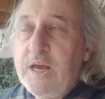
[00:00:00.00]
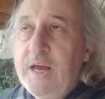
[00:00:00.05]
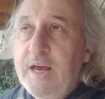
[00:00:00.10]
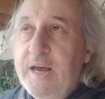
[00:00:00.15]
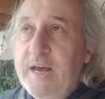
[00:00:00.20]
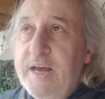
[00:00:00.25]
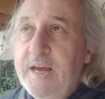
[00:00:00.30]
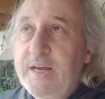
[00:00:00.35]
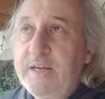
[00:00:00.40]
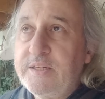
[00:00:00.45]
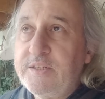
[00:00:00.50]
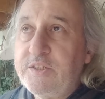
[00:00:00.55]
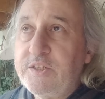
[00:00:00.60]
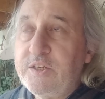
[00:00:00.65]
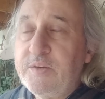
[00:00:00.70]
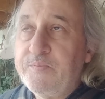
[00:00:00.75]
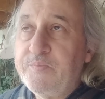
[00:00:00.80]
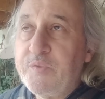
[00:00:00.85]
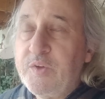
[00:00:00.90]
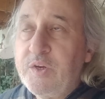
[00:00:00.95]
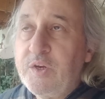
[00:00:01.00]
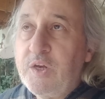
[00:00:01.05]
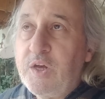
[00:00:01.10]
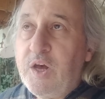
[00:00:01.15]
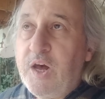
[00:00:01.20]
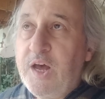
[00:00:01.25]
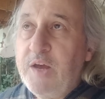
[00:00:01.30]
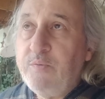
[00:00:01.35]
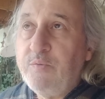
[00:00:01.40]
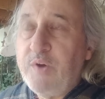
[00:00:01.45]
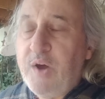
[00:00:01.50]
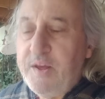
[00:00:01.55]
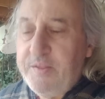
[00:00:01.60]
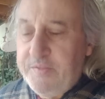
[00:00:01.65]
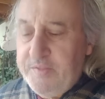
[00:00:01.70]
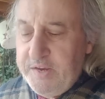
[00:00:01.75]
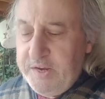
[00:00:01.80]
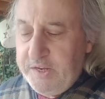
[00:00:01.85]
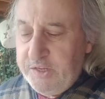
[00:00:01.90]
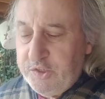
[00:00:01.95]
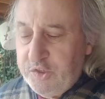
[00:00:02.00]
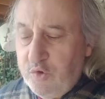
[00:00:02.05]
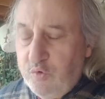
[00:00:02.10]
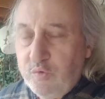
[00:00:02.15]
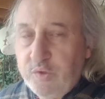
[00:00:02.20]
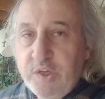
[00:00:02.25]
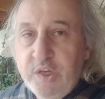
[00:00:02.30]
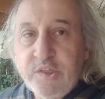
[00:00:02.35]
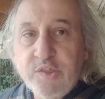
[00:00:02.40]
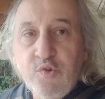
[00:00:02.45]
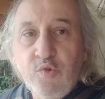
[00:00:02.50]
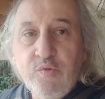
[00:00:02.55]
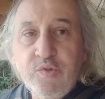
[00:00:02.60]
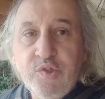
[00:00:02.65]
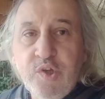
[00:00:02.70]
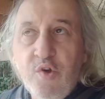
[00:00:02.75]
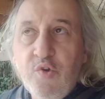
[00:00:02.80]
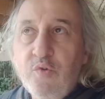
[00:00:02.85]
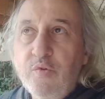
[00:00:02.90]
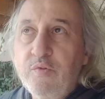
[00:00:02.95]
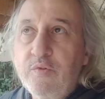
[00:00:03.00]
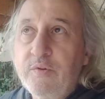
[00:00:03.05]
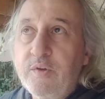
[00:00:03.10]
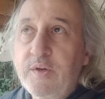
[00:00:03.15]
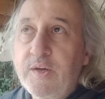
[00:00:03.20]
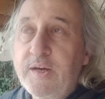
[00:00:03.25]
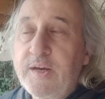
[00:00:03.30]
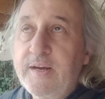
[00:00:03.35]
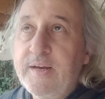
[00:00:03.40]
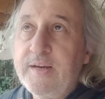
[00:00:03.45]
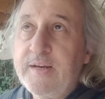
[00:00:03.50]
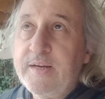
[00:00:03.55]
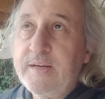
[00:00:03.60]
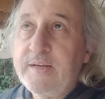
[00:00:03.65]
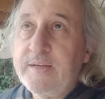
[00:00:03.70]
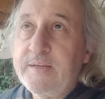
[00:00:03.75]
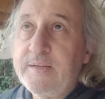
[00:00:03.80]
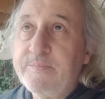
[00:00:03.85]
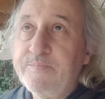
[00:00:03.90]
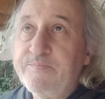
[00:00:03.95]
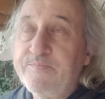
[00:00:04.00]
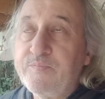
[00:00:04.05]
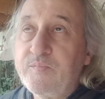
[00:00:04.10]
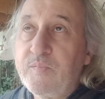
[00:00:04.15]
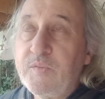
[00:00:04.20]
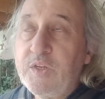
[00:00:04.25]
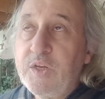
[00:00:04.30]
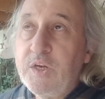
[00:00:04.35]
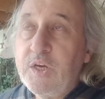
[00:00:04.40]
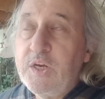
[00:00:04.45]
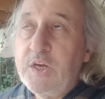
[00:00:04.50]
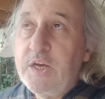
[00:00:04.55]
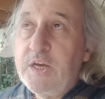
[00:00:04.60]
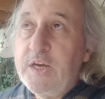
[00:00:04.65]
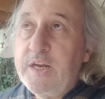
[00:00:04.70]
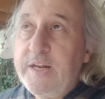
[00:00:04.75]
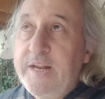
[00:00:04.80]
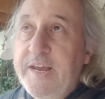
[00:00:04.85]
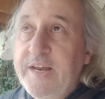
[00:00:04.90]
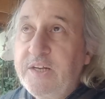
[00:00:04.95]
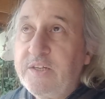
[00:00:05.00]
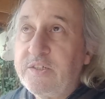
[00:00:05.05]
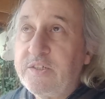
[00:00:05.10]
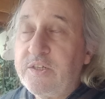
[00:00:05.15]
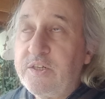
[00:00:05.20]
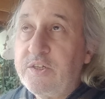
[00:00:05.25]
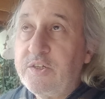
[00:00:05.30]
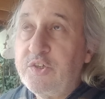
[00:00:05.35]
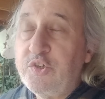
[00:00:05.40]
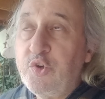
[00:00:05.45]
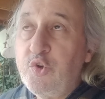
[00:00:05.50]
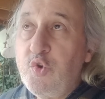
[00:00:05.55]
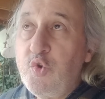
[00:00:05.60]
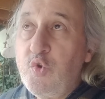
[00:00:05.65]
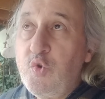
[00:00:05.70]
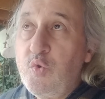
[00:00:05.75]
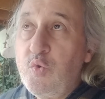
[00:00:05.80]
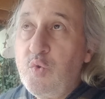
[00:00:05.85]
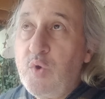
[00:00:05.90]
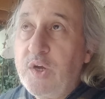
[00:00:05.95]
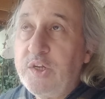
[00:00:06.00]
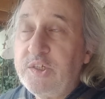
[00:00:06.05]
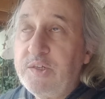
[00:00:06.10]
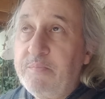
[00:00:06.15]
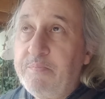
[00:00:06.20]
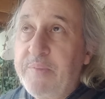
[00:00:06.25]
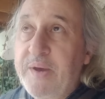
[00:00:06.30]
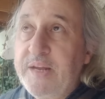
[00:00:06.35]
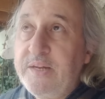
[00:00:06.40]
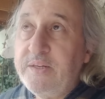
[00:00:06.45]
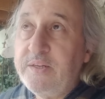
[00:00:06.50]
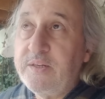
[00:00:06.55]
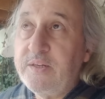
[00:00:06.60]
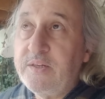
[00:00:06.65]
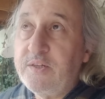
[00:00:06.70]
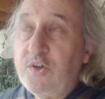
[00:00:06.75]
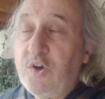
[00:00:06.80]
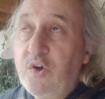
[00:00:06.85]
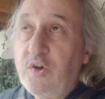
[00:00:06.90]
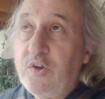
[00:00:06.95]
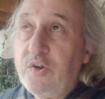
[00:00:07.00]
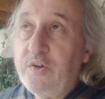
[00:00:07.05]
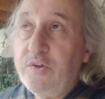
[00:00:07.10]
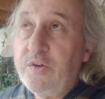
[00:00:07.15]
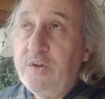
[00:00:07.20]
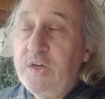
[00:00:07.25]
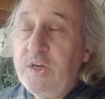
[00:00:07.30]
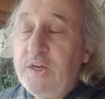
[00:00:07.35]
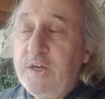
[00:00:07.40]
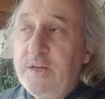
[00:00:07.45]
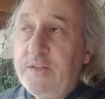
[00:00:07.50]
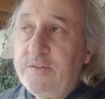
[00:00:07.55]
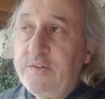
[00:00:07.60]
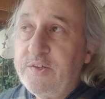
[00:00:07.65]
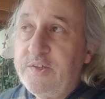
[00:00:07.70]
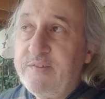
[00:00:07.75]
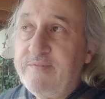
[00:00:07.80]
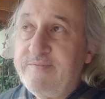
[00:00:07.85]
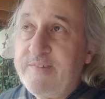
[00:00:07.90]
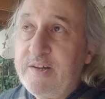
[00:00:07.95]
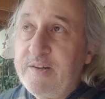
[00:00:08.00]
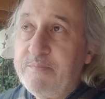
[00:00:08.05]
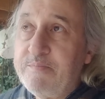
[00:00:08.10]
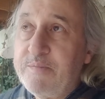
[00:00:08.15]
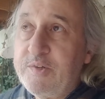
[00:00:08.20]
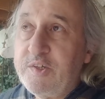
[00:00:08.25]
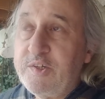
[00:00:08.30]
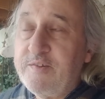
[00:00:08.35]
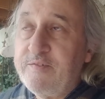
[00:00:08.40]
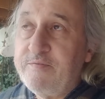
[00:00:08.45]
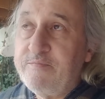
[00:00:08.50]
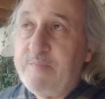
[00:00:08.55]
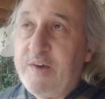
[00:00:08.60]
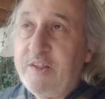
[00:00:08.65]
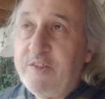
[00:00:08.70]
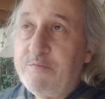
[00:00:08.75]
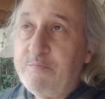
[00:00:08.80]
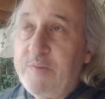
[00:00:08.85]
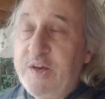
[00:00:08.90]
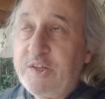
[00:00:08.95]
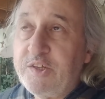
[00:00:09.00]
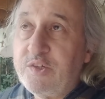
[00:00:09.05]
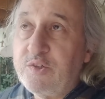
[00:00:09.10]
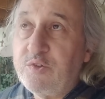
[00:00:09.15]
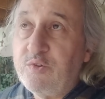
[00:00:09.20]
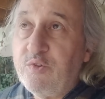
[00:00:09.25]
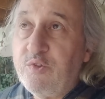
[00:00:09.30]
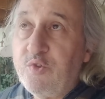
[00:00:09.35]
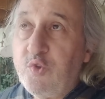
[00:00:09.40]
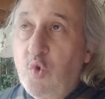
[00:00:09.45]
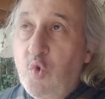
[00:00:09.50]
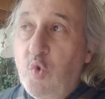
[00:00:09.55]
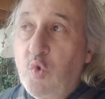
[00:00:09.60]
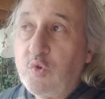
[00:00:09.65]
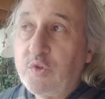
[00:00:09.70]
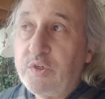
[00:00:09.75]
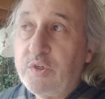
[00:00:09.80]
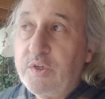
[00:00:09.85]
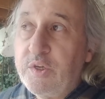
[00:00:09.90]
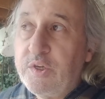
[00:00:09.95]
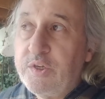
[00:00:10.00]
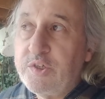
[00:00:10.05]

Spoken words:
And I think it's also linked to and dependent on the development of mathematical thought.